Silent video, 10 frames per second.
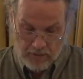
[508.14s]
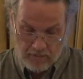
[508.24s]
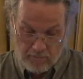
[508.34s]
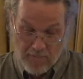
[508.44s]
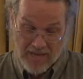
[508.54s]

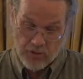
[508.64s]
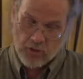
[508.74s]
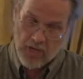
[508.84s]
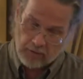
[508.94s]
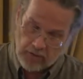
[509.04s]
Men
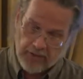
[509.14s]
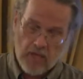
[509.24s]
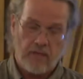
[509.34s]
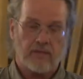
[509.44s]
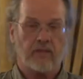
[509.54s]
generally
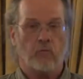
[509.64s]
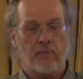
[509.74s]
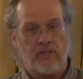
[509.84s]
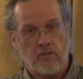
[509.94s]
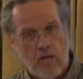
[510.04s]
hunted,
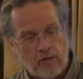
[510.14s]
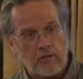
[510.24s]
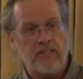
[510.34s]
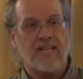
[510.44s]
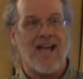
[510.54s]
women
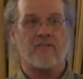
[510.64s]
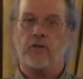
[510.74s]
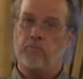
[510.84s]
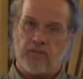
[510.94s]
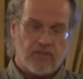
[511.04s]
generally
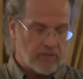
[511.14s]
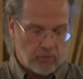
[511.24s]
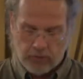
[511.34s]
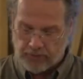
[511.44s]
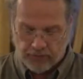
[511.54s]
gathered, but this
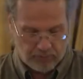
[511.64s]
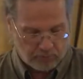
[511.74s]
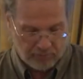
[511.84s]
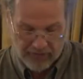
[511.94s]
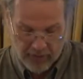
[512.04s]
was
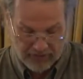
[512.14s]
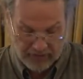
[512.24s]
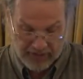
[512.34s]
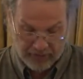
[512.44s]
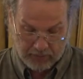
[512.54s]
very
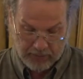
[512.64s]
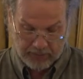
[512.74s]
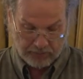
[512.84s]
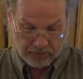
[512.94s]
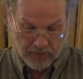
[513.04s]
flexible,
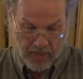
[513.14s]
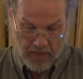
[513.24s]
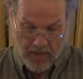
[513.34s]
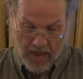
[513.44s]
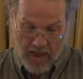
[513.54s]

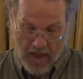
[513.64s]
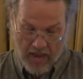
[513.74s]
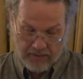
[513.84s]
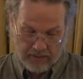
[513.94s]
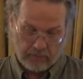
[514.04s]

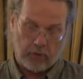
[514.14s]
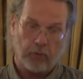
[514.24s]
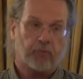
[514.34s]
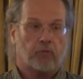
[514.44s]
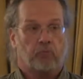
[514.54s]
and
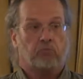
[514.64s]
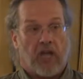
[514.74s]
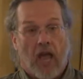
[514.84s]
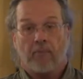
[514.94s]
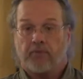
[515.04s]
groups
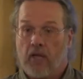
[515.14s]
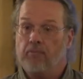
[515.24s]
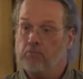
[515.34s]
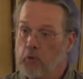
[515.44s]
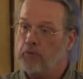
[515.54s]
camped
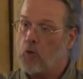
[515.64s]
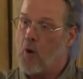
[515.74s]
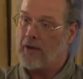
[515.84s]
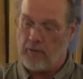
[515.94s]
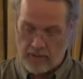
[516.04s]
and moved
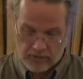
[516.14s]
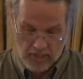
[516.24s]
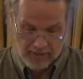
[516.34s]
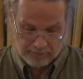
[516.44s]
quite around a lot.